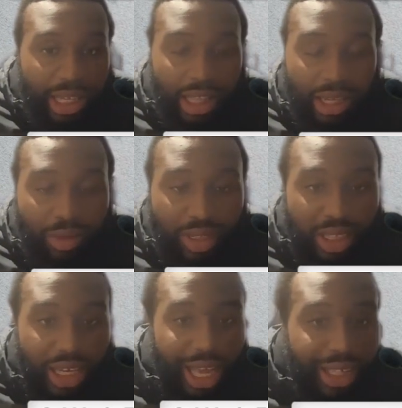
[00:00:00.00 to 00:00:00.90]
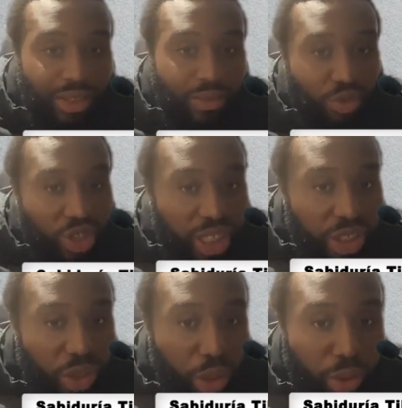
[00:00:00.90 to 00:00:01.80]
we said, as she gets
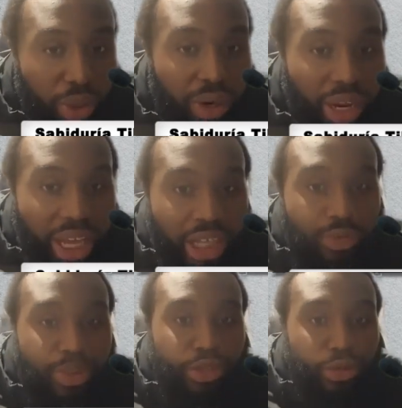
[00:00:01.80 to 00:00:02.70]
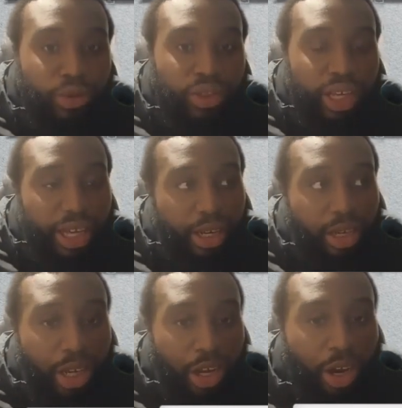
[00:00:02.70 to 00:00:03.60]
older, her eggs reduce and
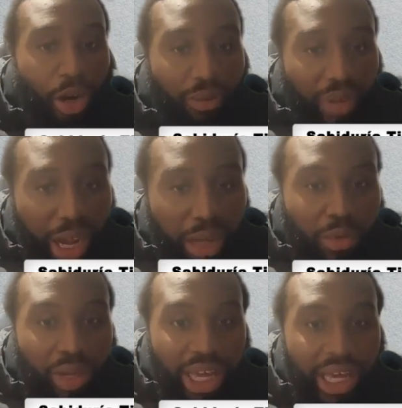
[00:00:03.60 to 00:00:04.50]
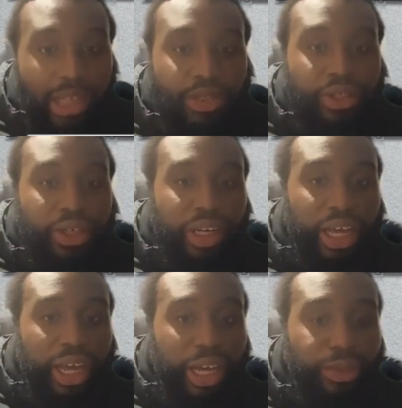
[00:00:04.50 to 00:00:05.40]
her viable eggs, her good
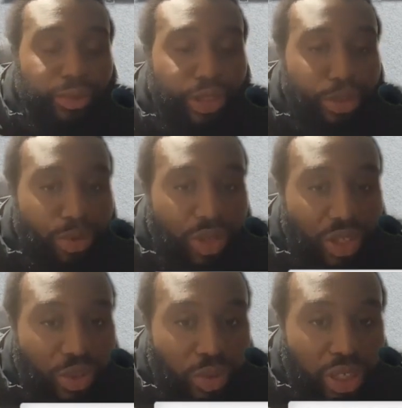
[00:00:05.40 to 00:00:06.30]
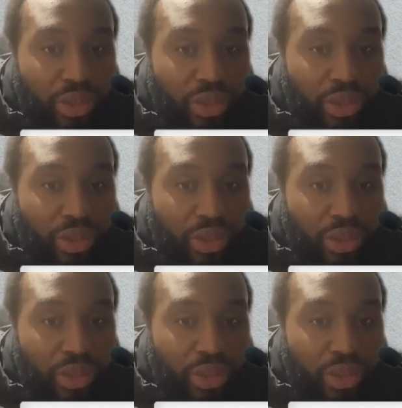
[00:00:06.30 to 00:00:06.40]
eggs reduce as well.